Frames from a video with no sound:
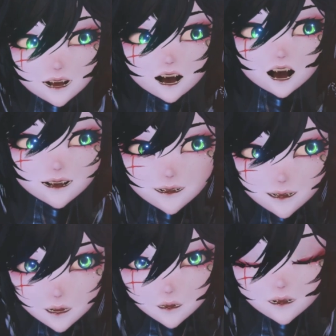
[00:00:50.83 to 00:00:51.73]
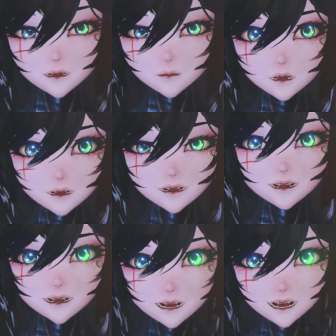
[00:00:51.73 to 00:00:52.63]
Until this very
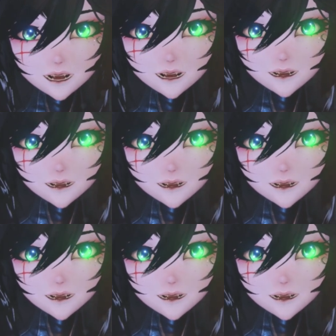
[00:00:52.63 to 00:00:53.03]
day,